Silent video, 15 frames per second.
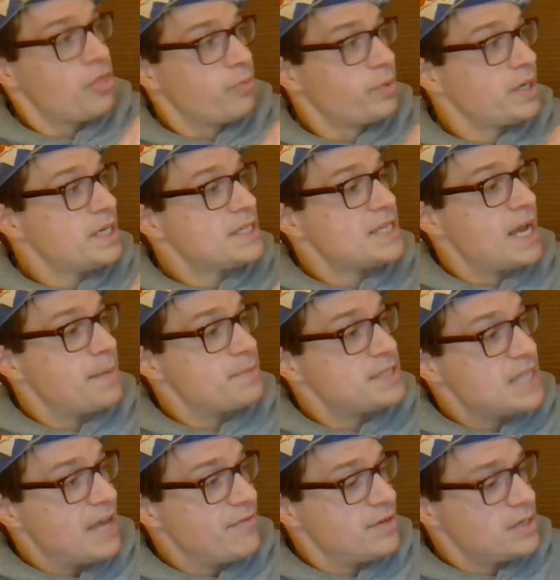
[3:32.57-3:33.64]
3 times
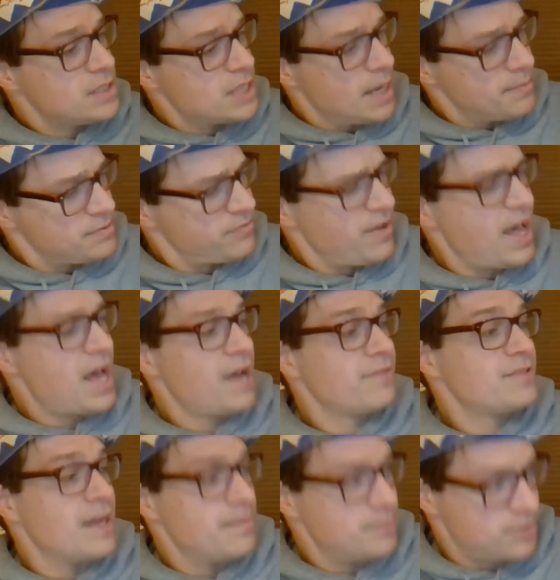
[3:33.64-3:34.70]
7 times 5
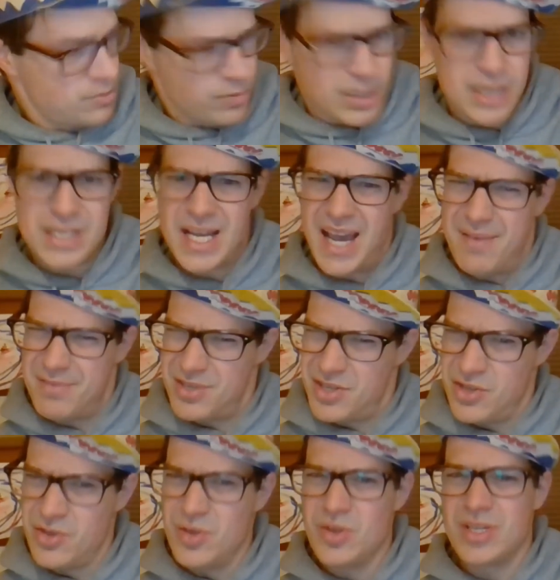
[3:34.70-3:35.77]
times 3 times
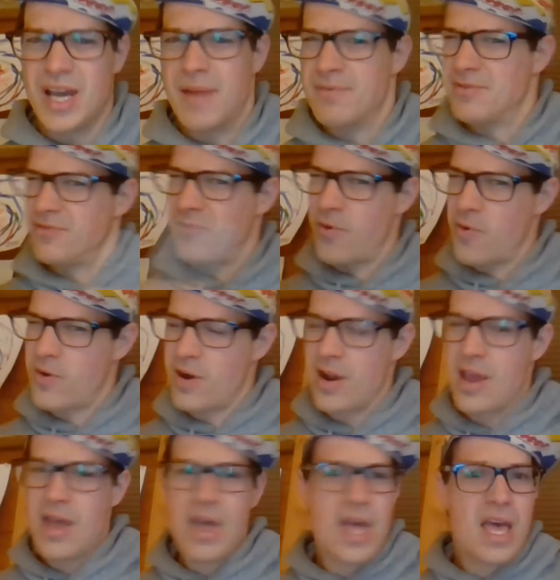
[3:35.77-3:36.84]
2 times 4.
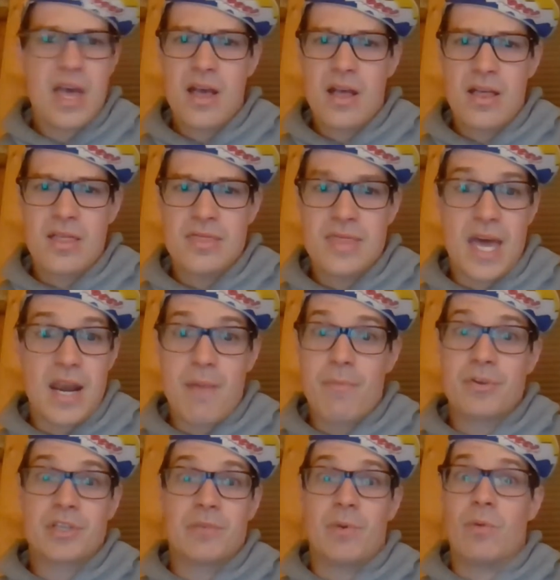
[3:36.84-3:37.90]
That
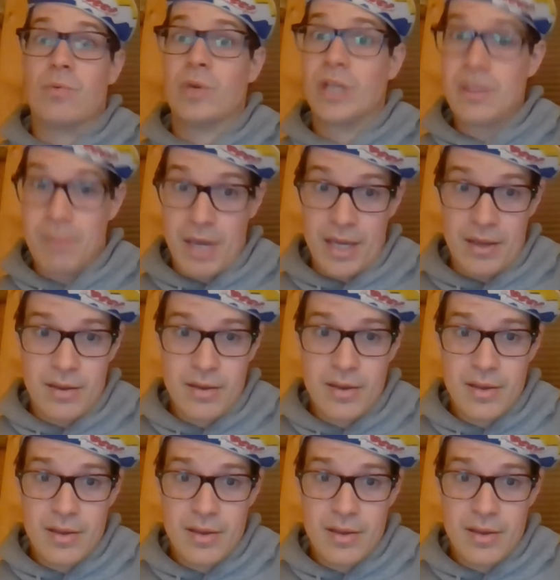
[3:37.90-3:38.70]
number is going to be really big.